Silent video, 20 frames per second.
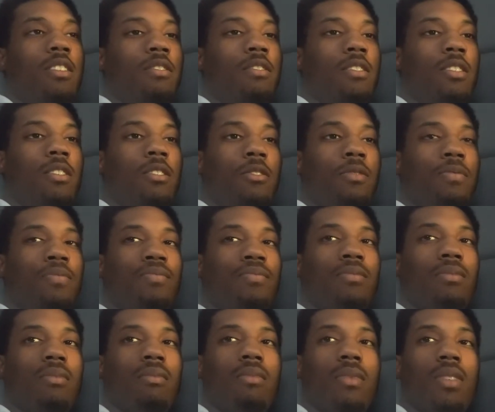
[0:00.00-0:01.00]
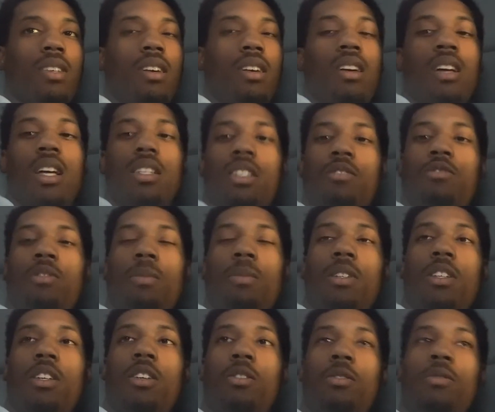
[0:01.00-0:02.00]
So that's thing for me to
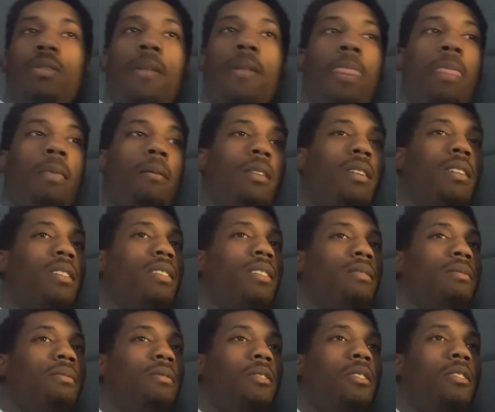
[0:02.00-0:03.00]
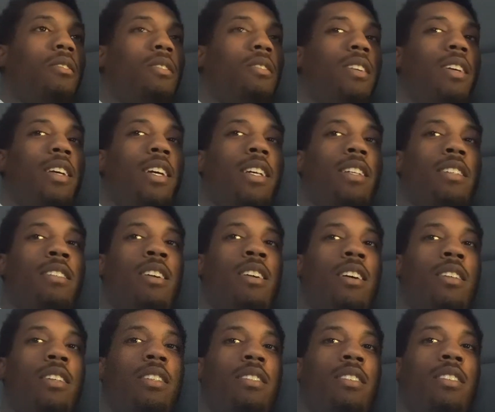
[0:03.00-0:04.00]
do. I'm going and call
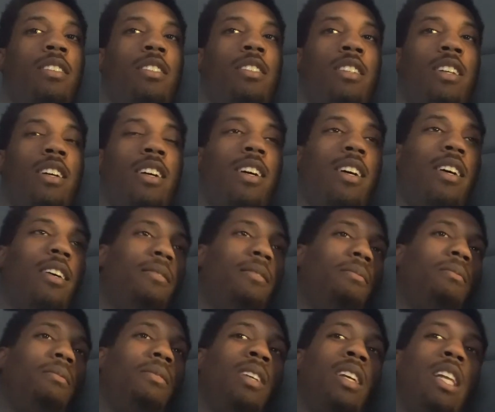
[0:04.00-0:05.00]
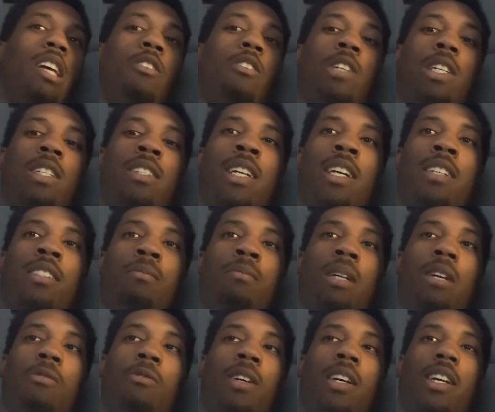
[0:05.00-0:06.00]
this other job, get an orientation by
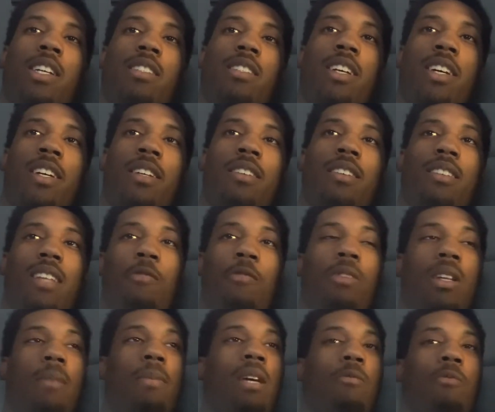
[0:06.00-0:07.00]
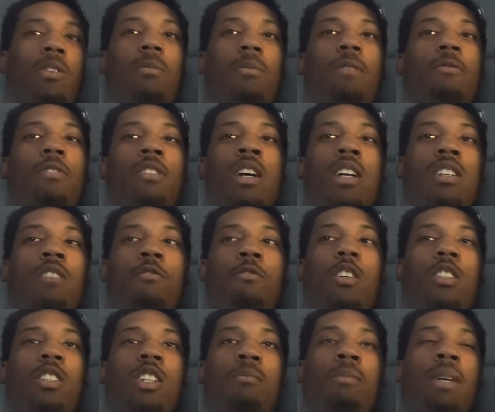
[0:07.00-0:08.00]
Wednesday. They've been wanting me to call them for a
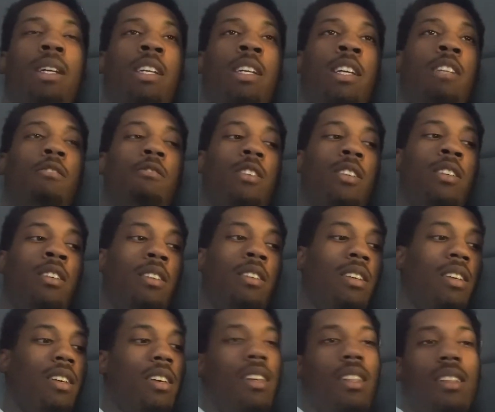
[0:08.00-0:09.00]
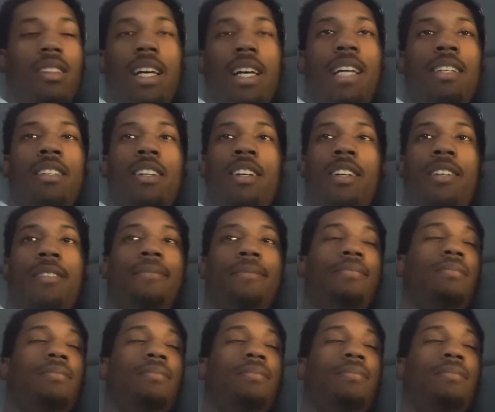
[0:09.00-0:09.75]
little minute anyway, lying there.